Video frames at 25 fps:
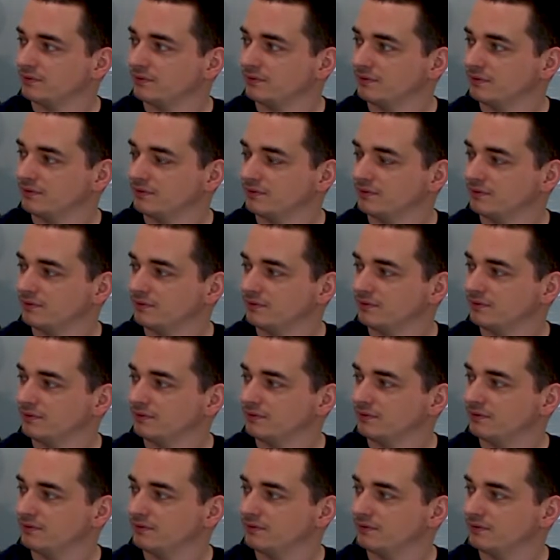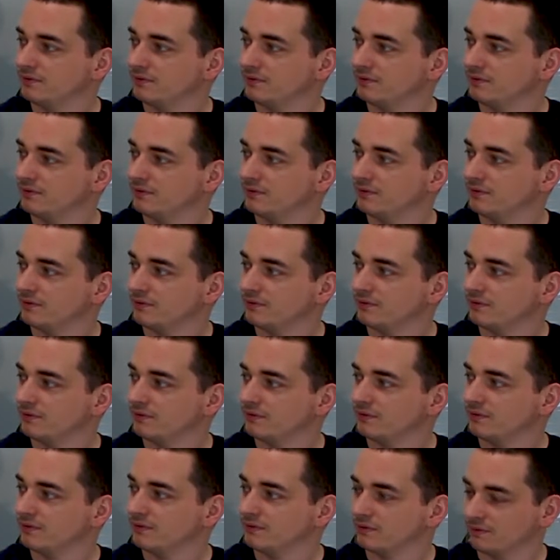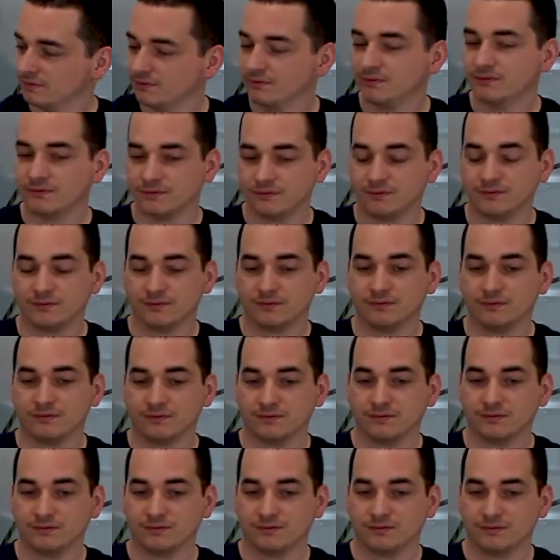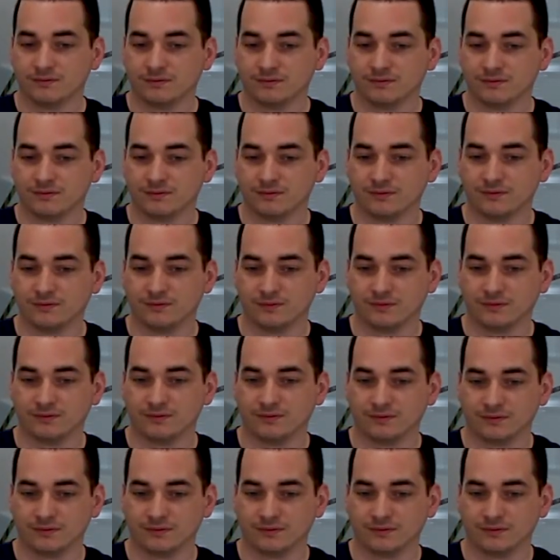The person shown says nothing.